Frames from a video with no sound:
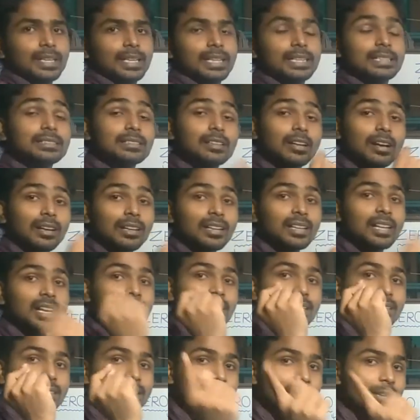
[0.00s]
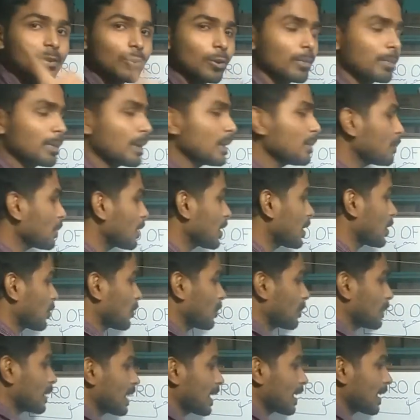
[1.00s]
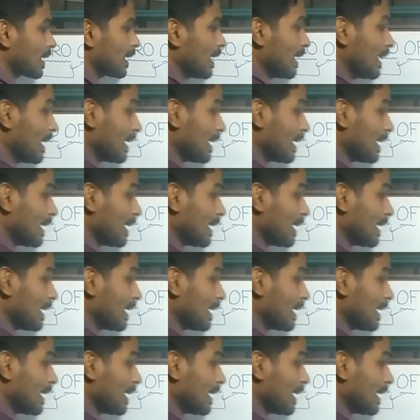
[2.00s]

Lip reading: is called 0 of a polynomial.